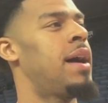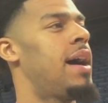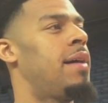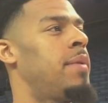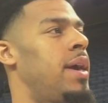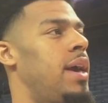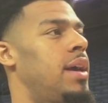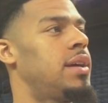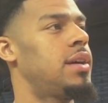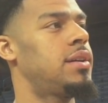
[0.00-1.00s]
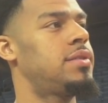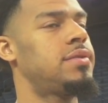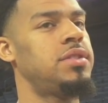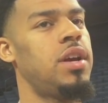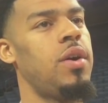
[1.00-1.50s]
Nah, man.
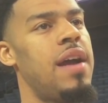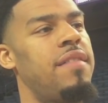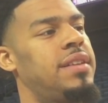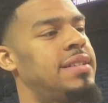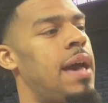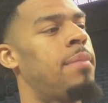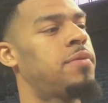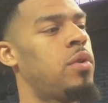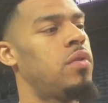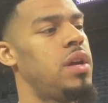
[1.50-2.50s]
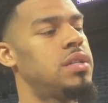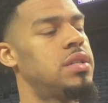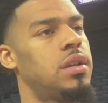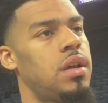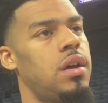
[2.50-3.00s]
You know, everything's happened for a
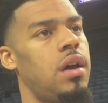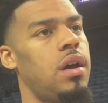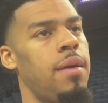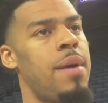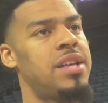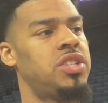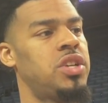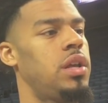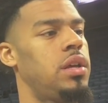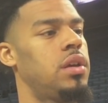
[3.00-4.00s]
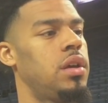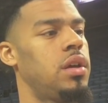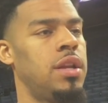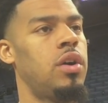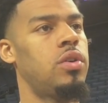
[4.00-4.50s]
reason. And my journey,
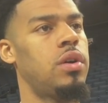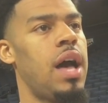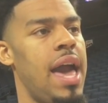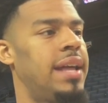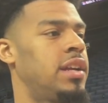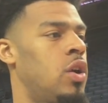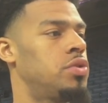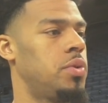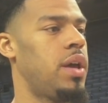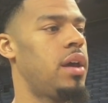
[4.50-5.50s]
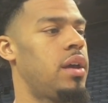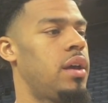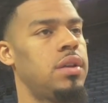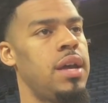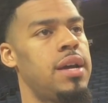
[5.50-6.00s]
you know, I had to go through that.
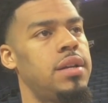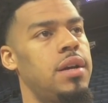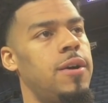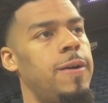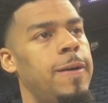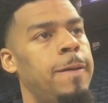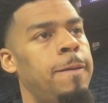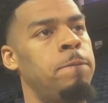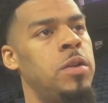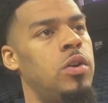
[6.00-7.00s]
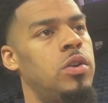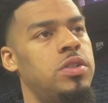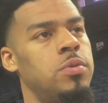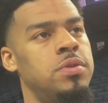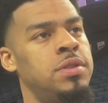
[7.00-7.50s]
And, you know,
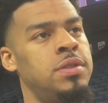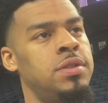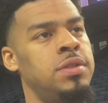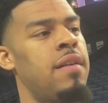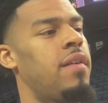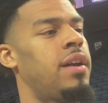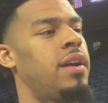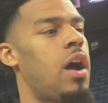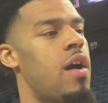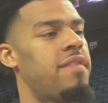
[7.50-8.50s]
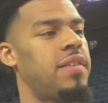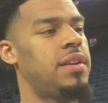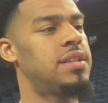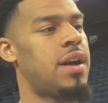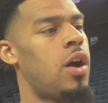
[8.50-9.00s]
so it was never any hard
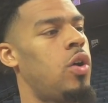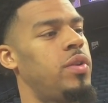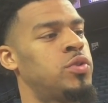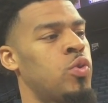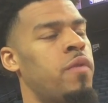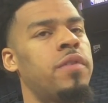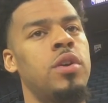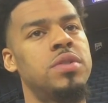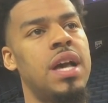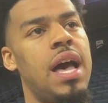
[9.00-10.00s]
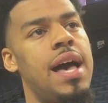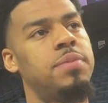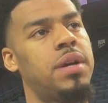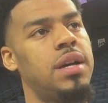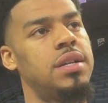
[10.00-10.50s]
feelings. I always root for those guys
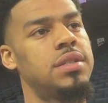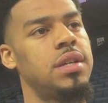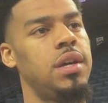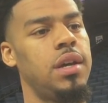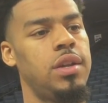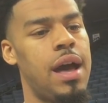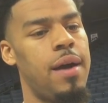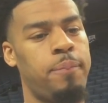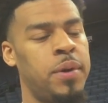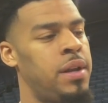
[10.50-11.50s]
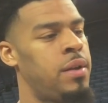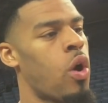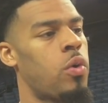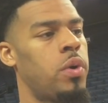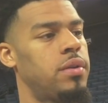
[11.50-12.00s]
because, you know, I put in
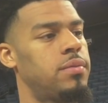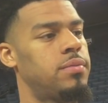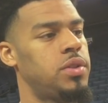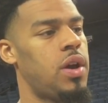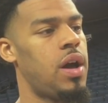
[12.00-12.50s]
work with them. You know,